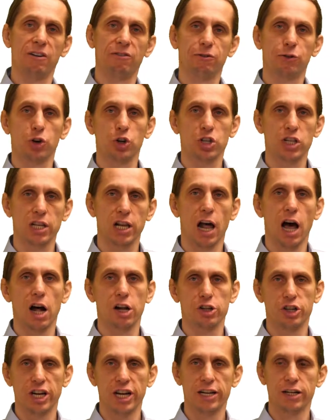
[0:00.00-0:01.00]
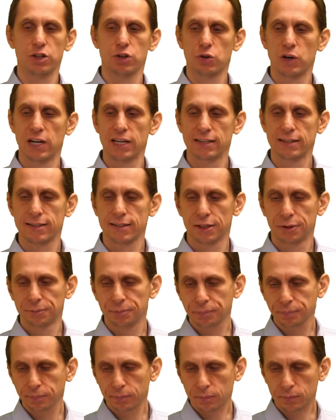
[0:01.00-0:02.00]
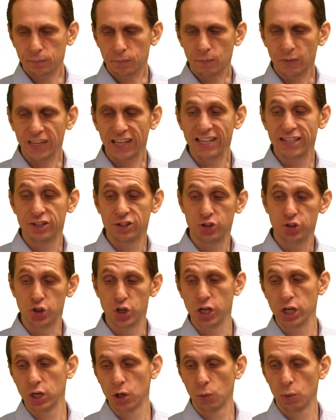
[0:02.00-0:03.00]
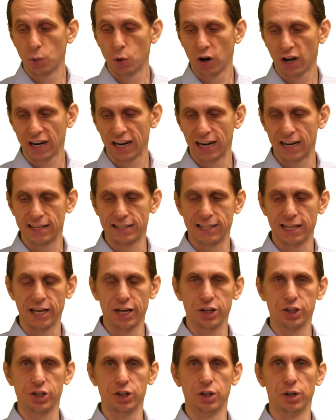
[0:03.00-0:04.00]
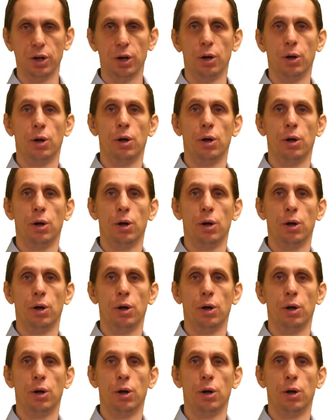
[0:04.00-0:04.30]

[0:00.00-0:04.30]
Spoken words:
first large interest is genome organization,